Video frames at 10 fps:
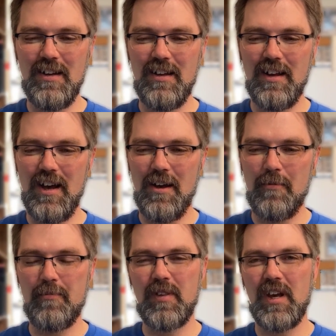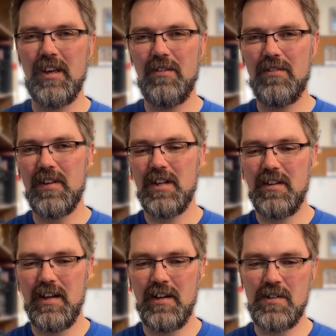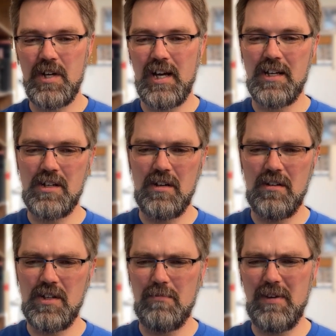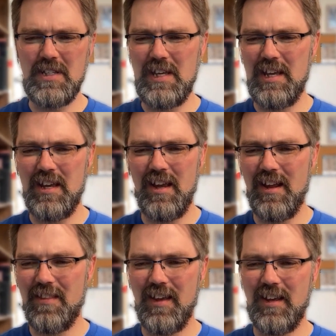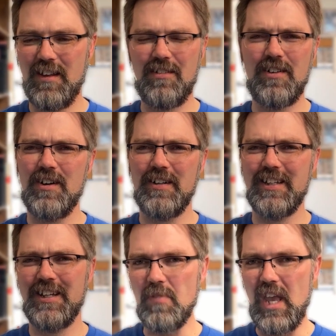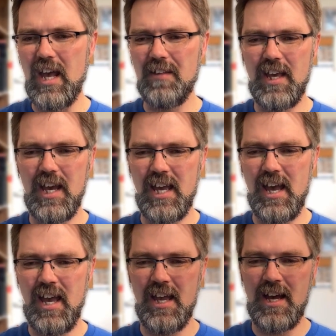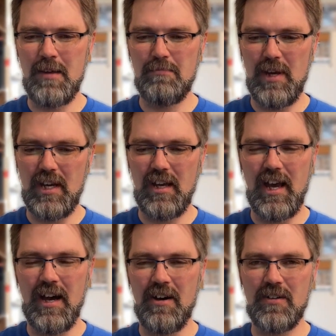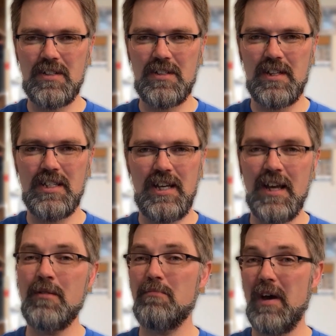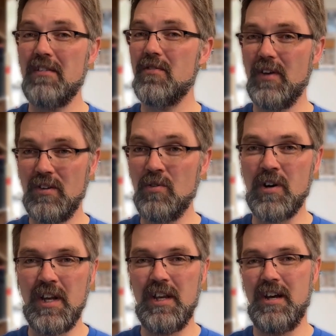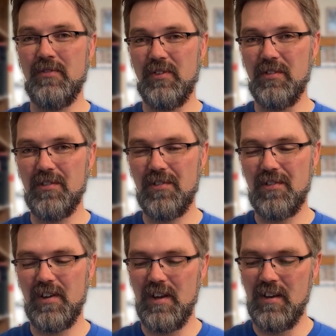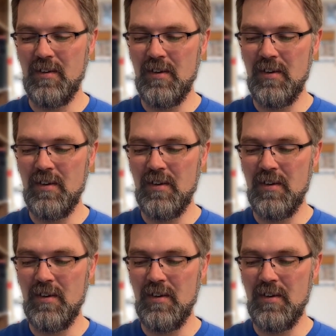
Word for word: um, I used the, the Chat G P T, I think it's called, and had the A I pick out the ten best Victorian novels. And